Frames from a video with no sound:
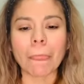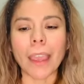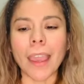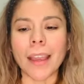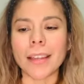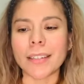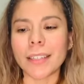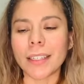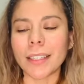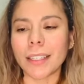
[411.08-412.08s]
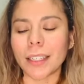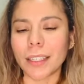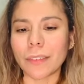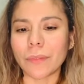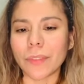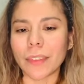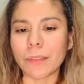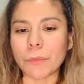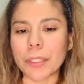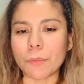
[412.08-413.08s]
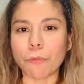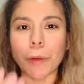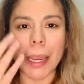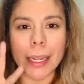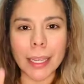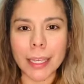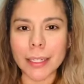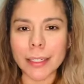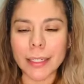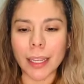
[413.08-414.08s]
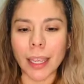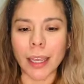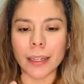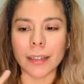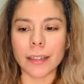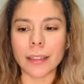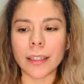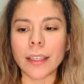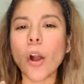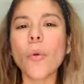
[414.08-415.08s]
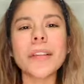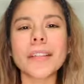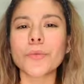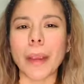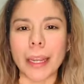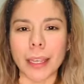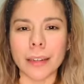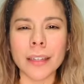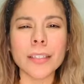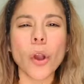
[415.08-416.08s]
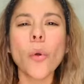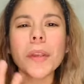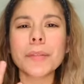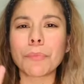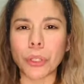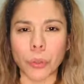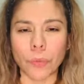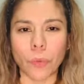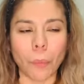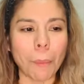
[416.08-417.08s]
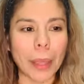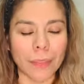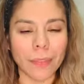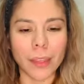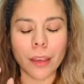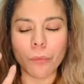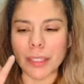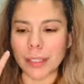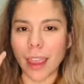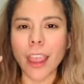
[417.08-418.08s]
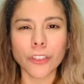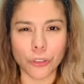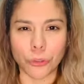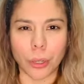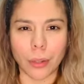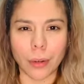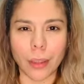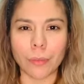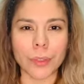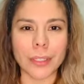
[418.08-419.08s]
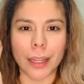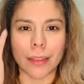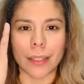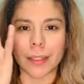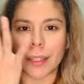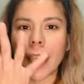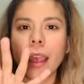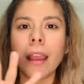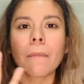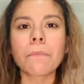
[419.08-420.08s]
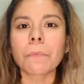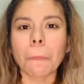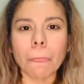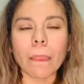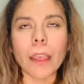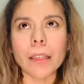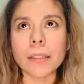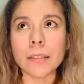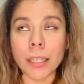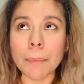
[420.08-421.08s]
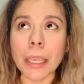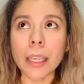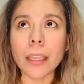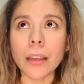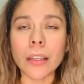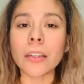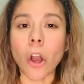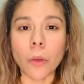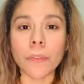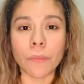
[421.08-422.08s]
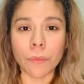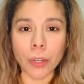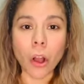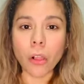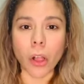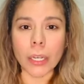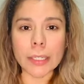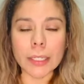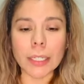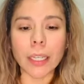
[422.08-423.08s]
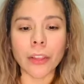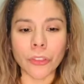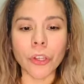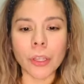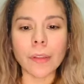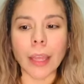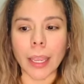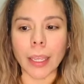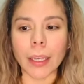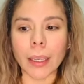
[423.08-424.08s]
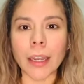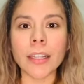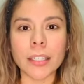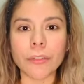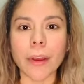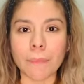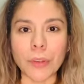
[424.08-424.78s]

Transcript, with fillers: and he was radiant and he always is radiant and he's always beautiful, but it was extra. It was like this, to me, in, in all honesty, it looked like an Instagram